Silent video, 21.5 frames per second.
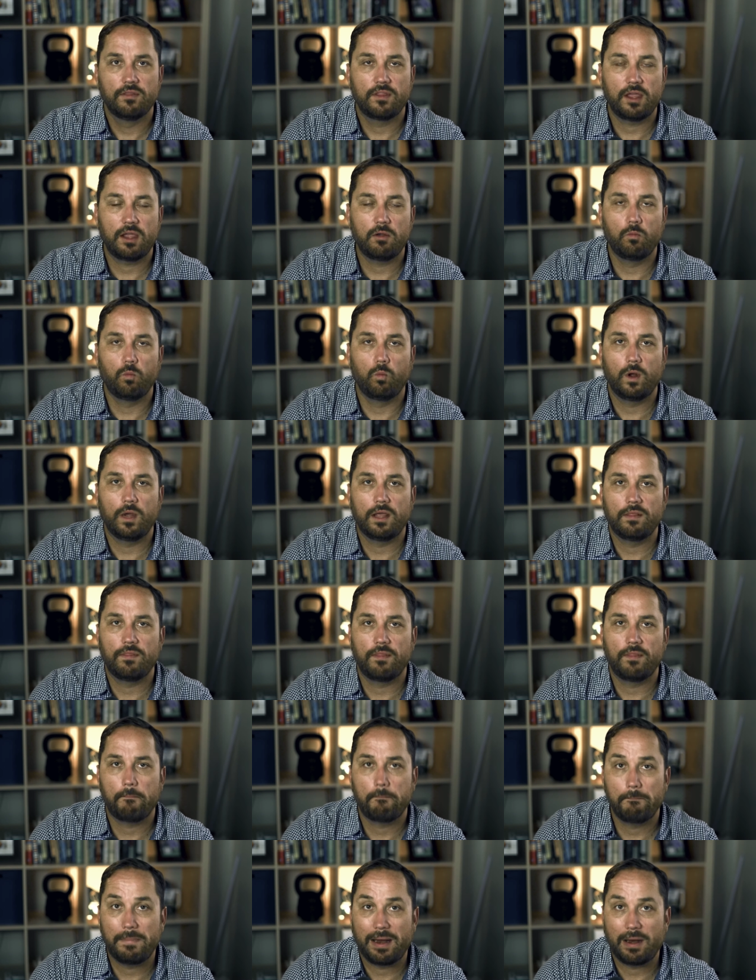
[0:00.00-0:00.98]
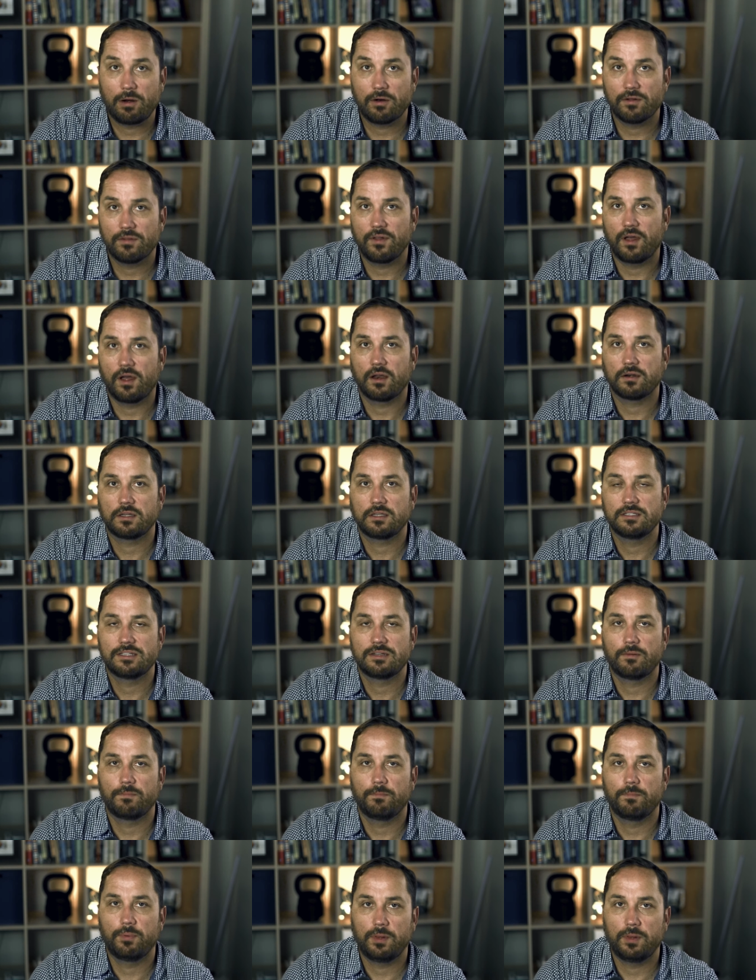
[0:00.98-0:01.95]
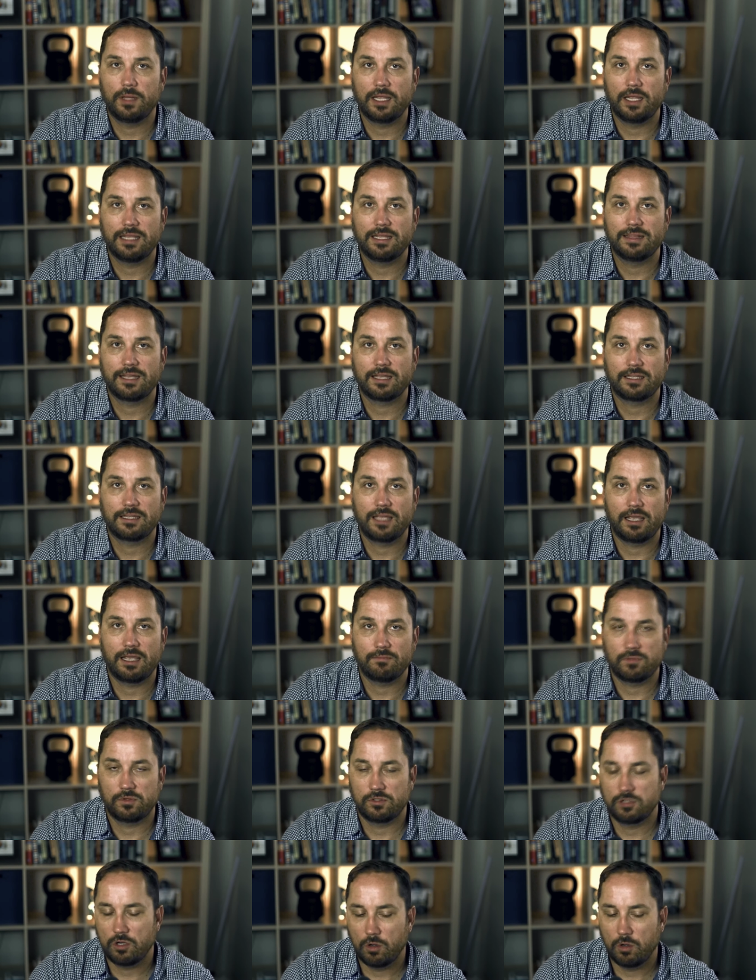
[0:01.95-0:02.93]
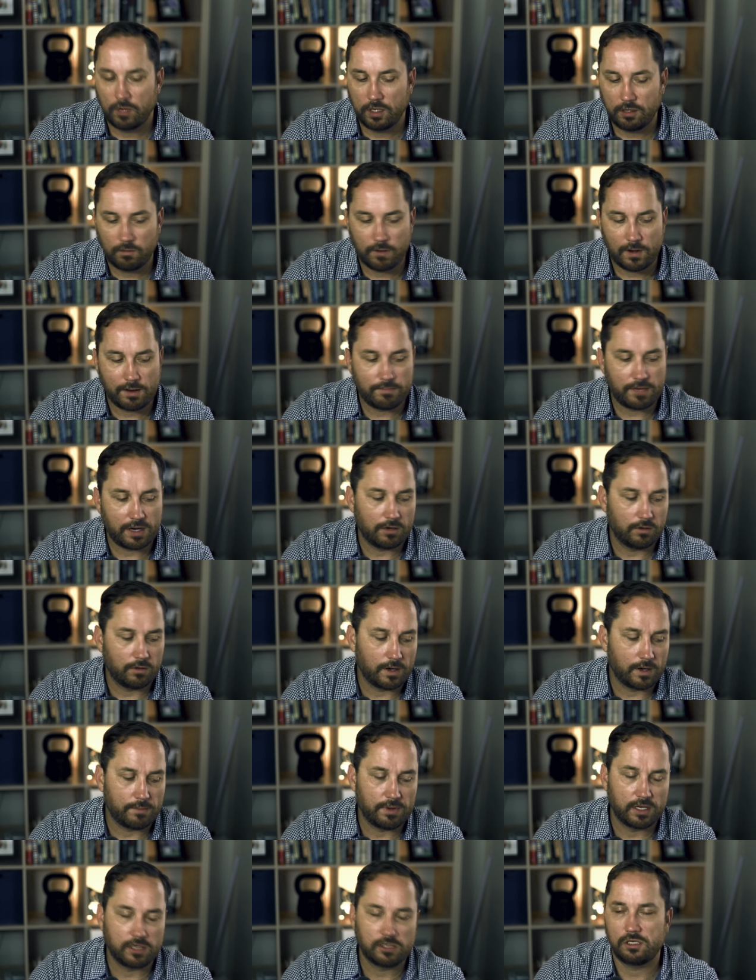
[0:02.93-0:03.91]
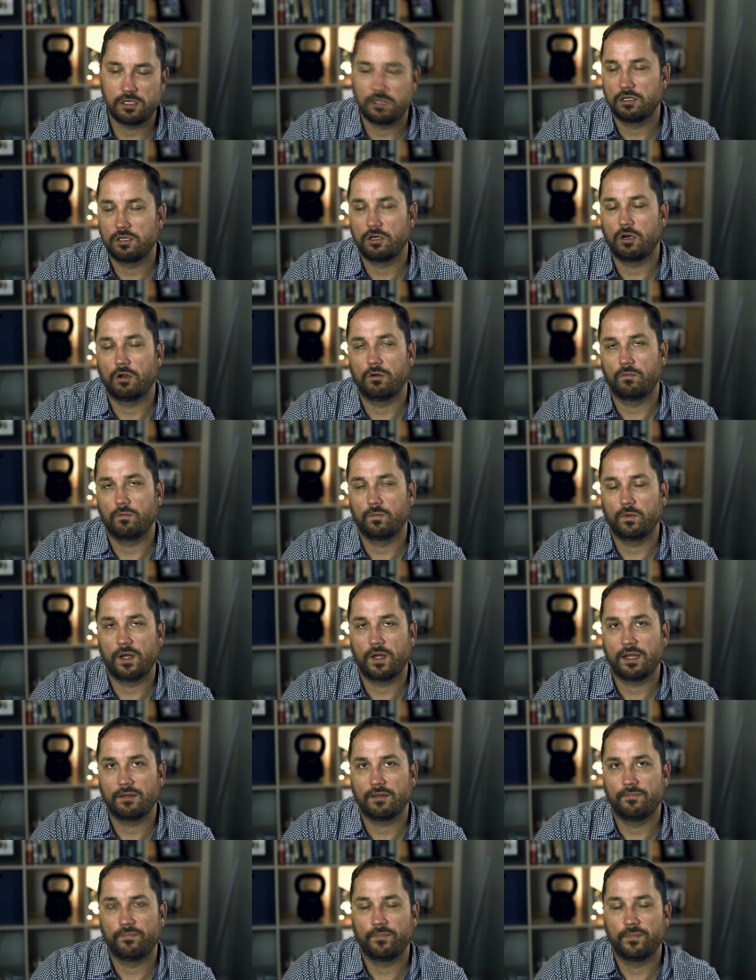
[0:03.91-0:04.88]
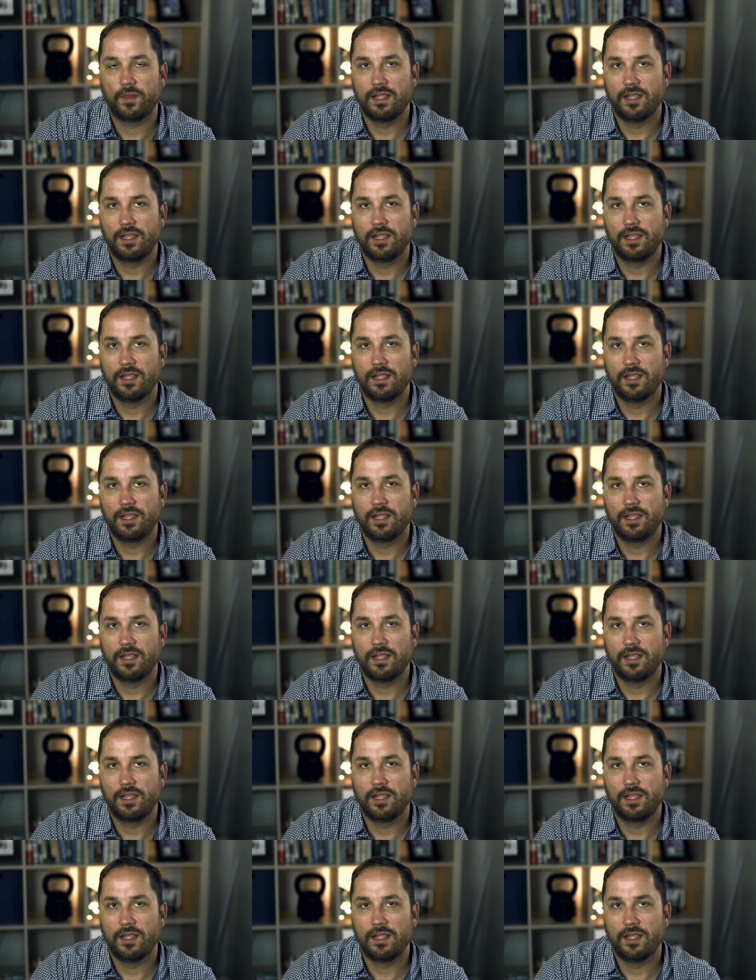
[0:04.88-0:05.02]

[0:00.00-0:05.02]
They win the marathon because they're playing that game. Tony Gremmeyer, who I mentioned, you know, had